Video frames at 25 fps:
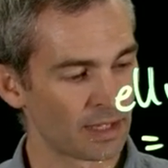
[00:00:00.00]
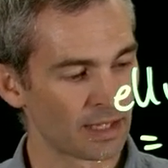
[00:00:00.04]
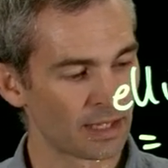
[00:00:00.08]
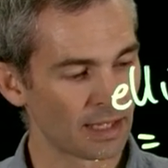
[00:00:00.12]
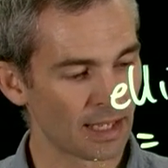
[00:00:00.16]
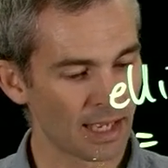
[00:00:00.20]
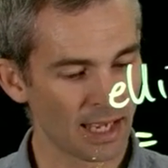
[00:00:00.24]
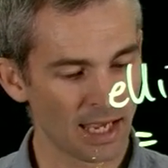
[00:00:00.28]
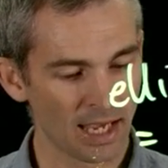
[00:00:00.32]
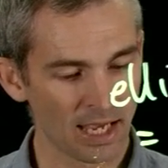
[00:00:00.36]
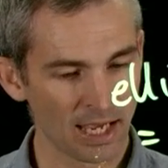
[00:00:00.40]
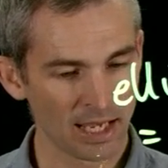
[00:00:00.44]

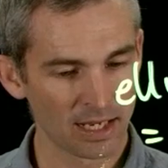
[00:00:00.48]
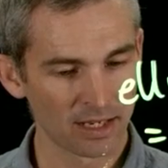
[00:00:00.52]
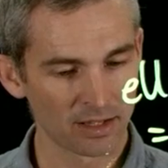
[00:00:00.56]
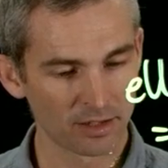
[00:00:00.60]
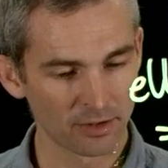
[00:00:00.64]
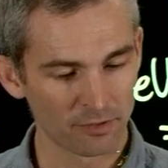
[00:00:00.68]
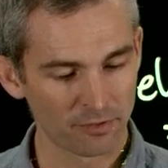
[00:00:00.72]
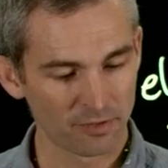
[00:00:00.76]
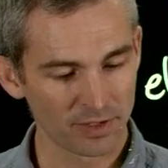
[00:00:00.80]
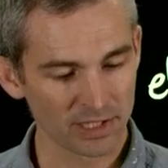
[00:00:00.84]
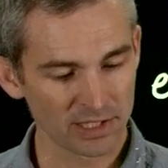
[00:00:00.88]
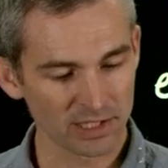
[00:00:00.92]
And the
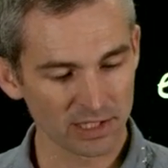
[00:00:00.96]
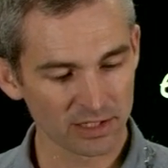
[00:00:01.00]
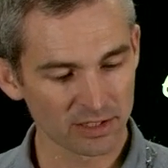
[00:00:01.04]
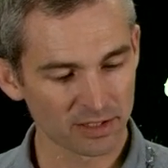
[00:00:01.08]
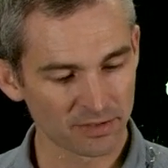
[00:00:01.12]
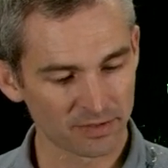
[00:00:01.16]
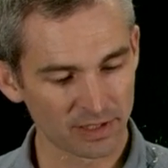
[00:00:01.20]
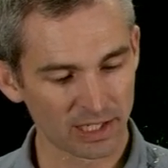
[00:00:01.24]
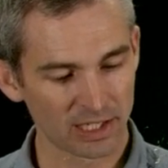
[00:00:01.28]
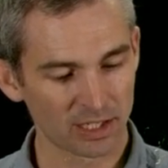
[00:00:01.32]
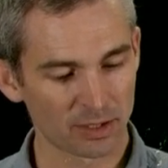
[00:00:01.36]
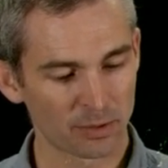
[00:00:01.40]
physics of
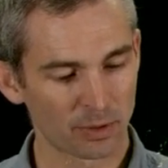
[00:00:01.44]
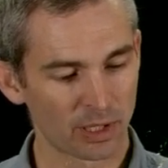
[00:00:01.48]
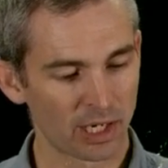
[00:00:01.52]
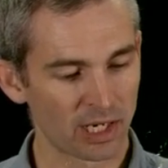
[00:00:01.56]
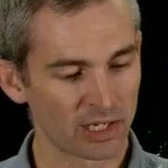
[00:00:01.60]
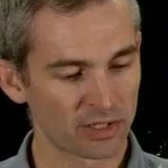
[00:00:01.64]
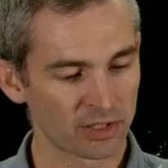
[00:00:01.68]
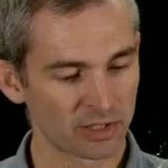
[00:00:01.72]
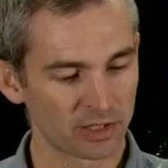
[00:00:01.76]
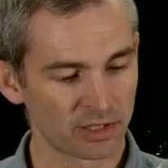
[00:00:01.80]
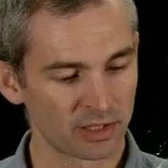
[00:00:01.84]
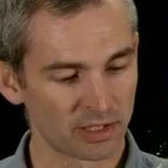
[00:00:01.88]
that
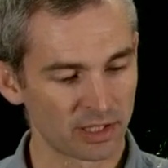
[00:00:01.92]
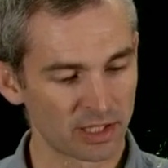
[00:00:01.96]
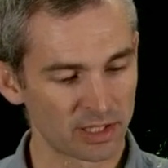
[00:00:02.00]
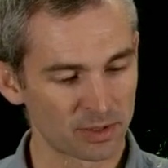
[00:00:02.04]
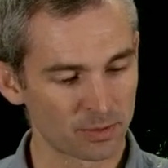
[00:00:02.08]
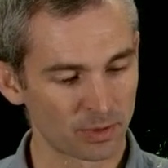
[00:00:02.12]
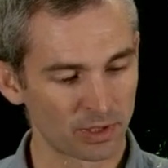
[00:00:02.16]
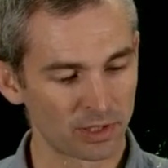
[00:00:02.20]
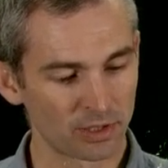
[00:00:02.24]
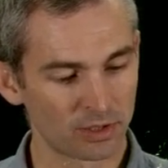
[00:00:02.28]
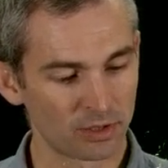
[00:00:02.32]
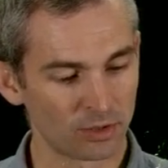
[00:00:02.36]
equation is
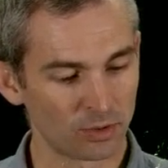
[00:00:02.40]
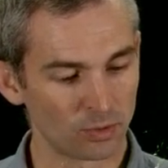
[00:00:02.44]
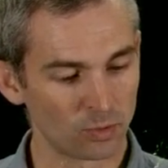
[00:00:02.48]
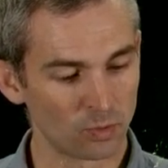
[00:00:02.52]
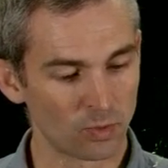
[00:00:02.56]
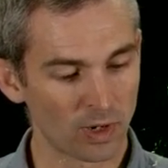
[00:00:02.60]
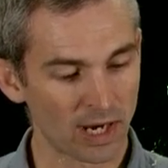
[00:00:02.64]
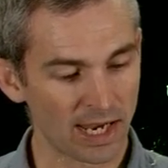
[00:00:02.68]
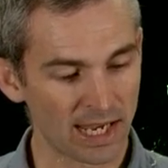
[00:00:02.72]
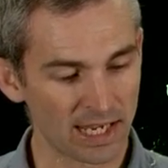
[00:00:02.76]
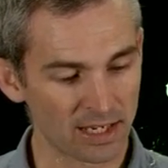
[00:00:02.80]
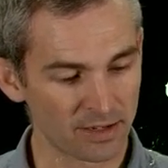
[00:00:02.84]
what you call
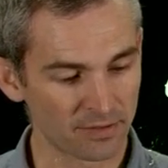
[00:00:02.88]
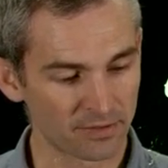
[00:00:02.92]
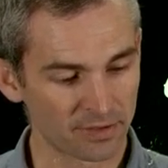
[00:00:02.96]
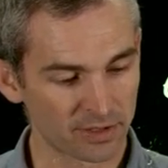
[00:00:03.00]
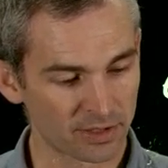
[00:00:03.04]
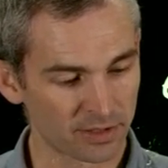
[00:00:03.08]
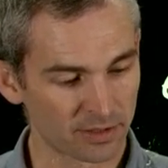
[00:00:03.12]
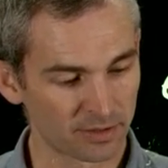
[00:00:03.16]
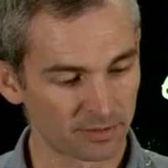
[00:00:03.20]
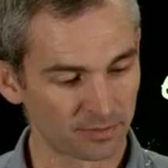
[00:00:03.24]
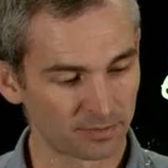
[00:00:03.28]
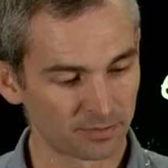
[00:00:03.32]

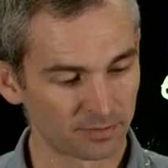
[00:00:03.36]
waves.